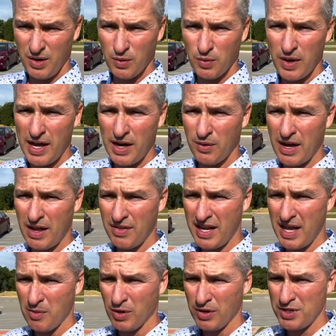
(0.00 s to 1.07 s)
ride around the
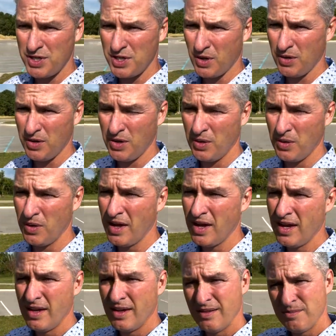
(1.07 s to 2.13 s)
neighborhood, show you
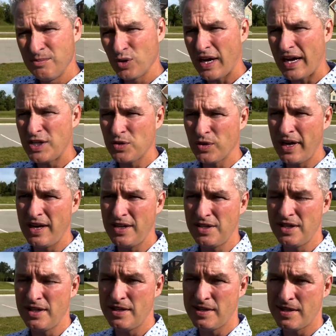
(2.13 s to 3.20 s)
price
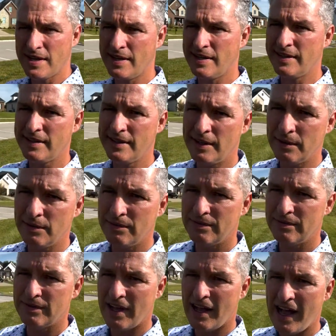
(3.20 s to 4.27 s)
ranges, you know,
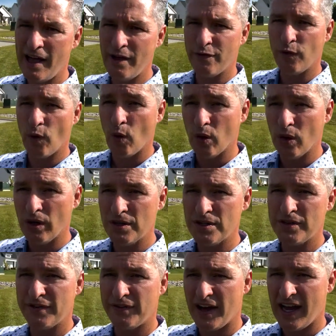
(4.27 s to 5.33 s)
high fours,
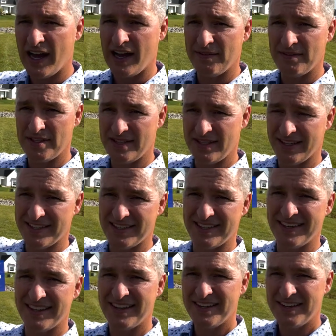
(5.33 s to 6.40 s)
five, six,
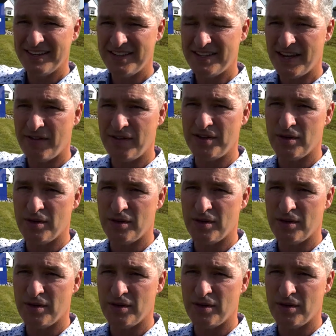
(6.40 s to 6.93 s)
seven.